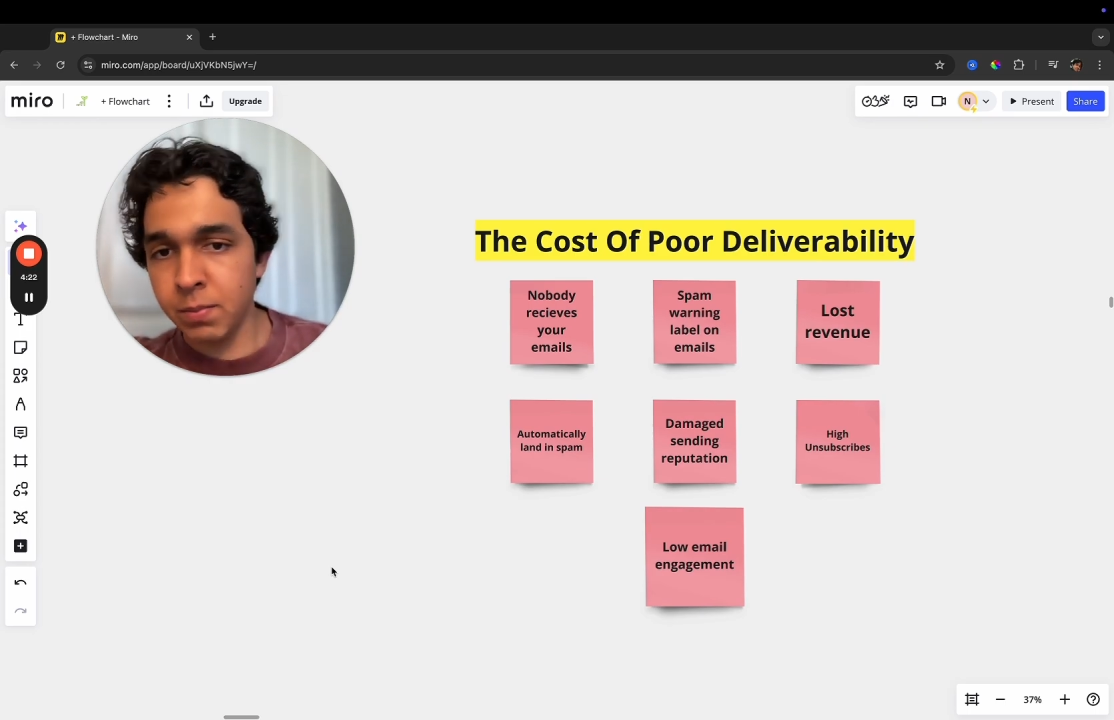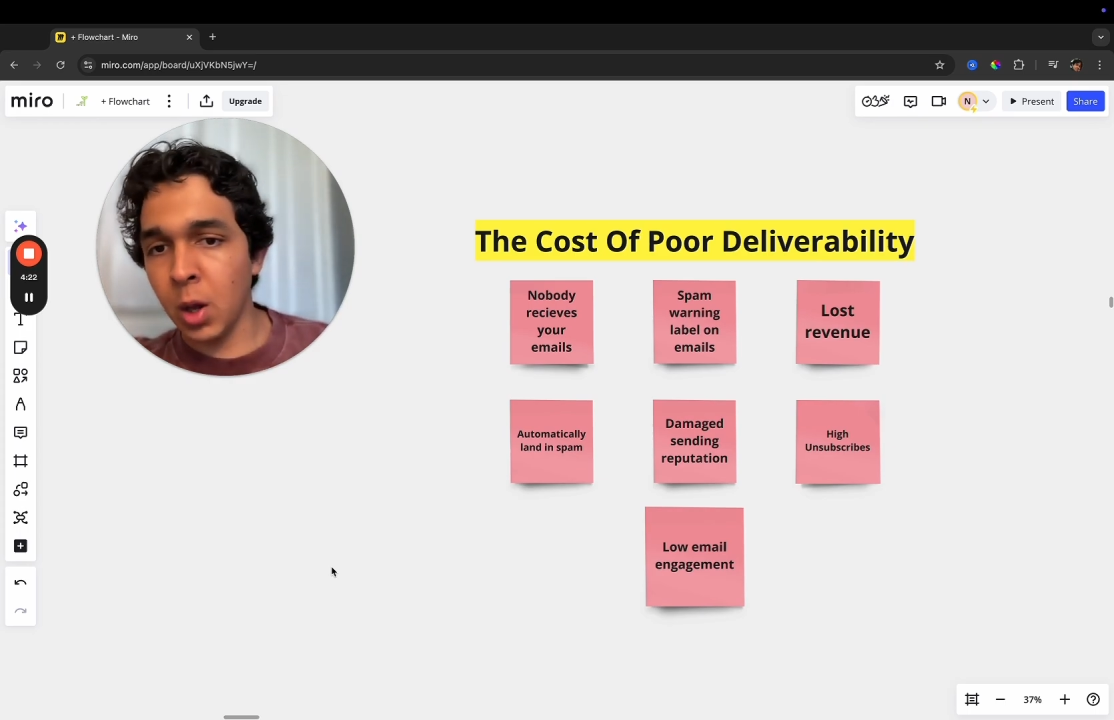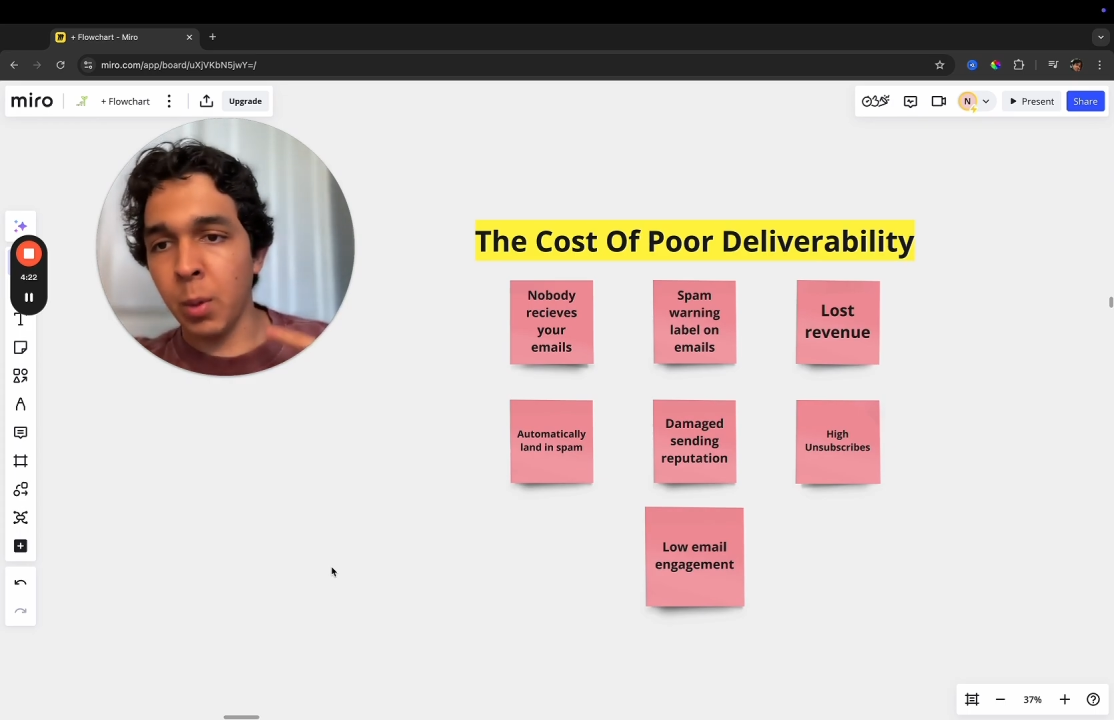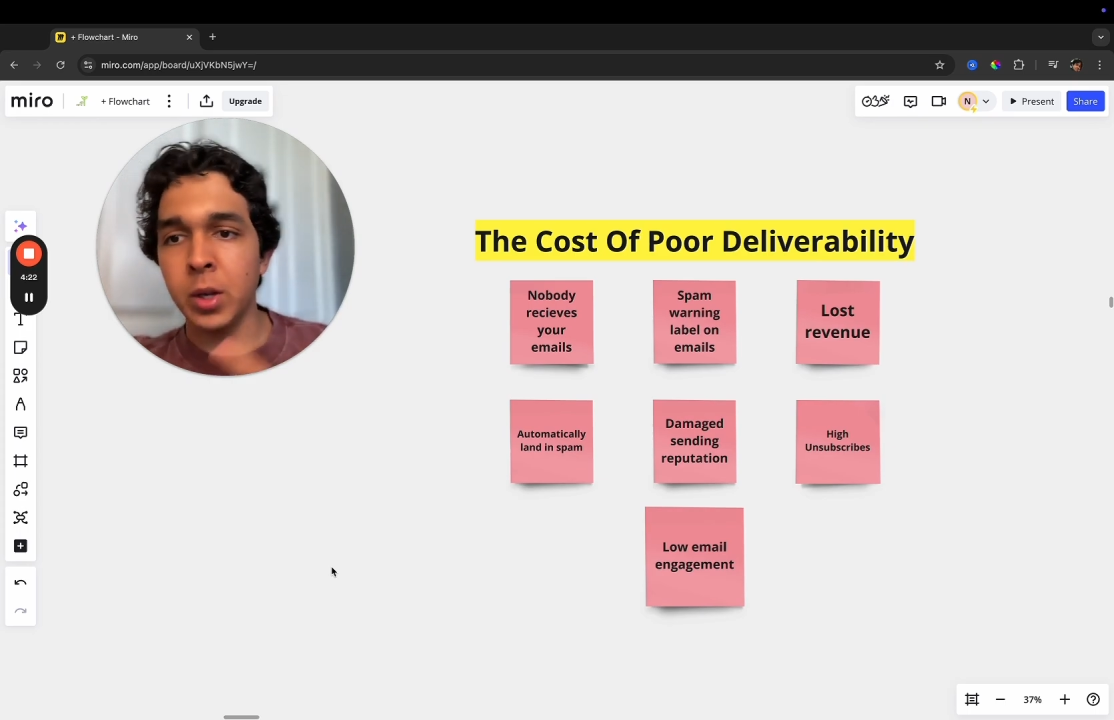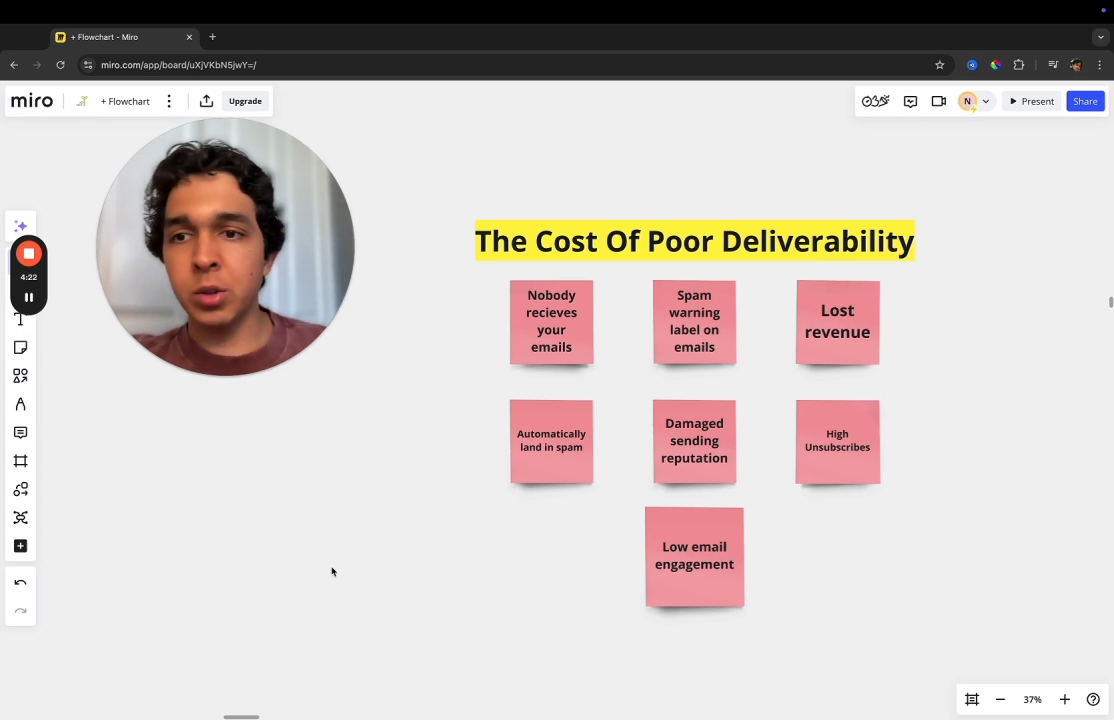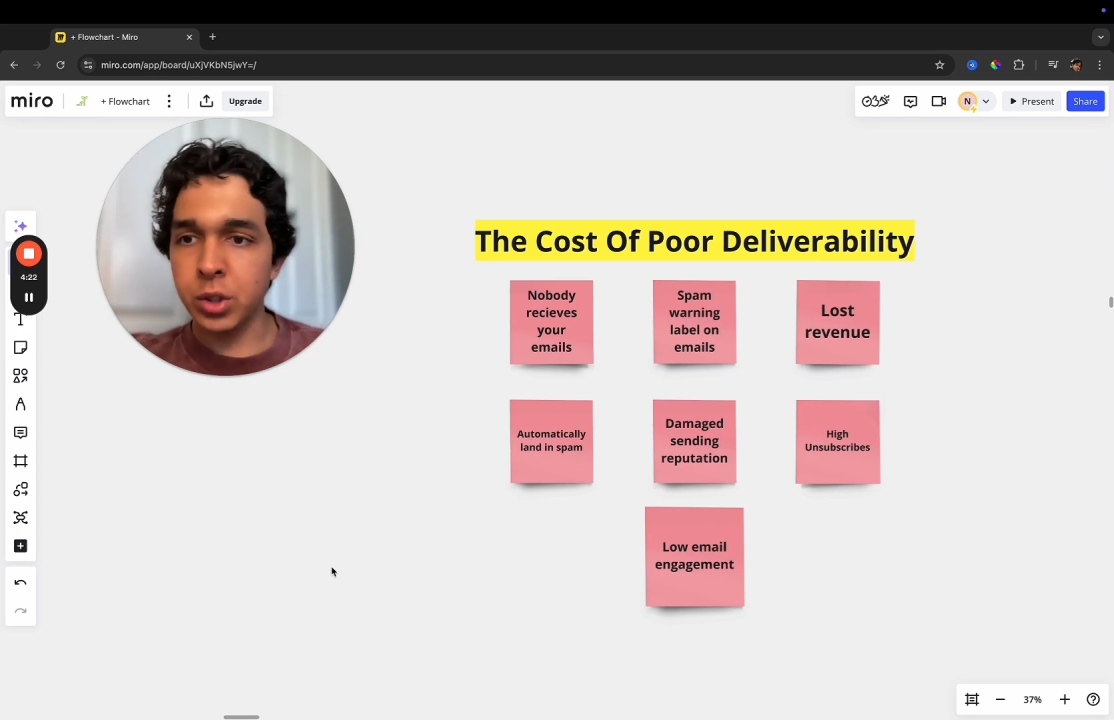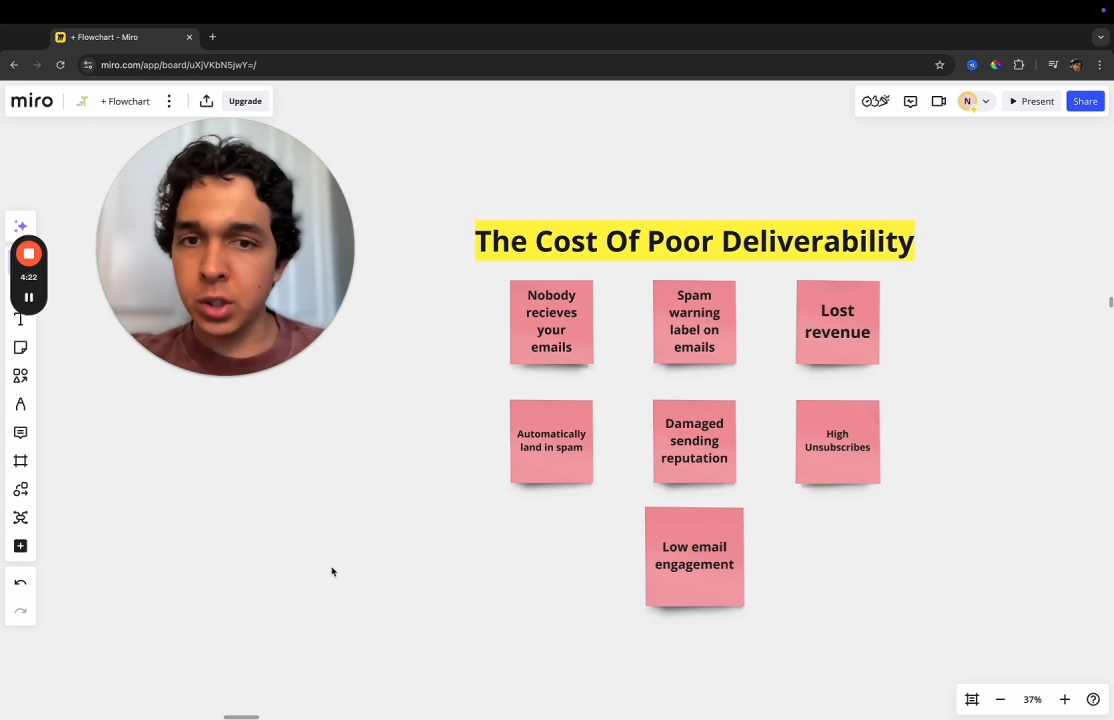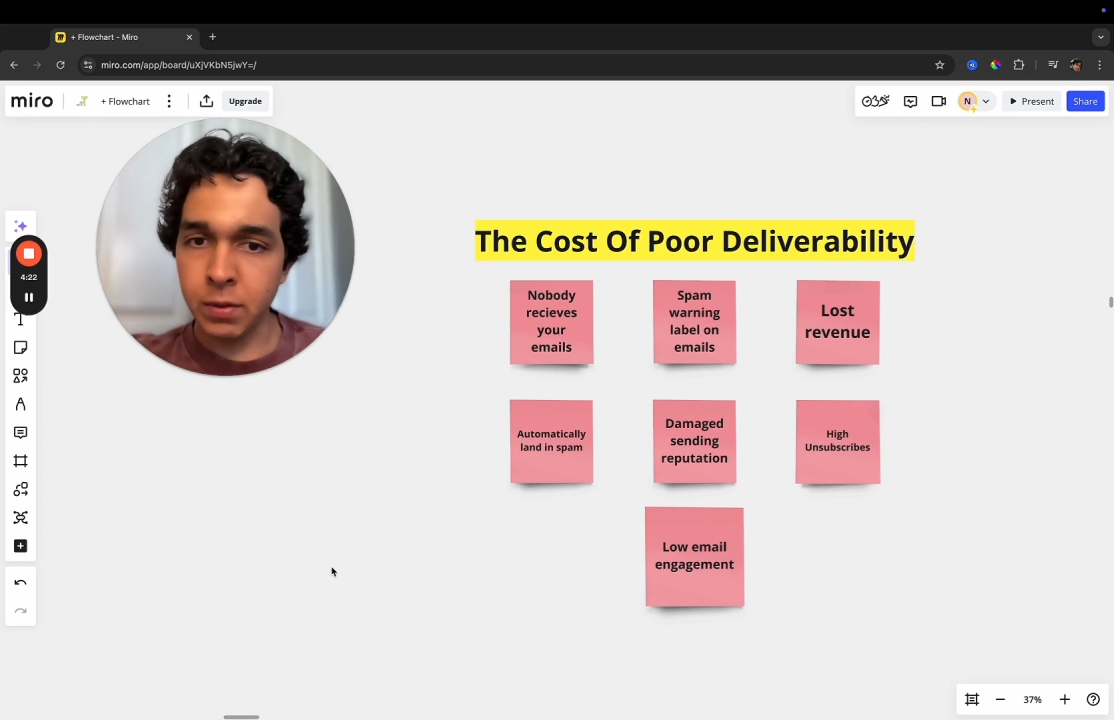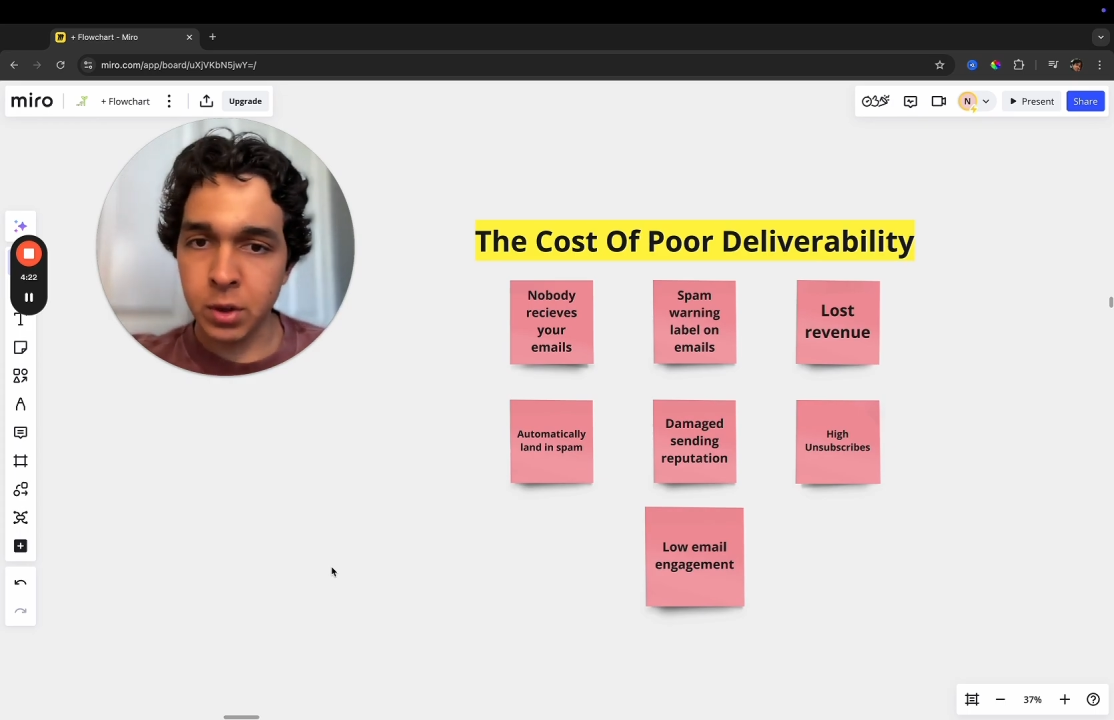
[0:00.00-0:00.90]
nobody's receiving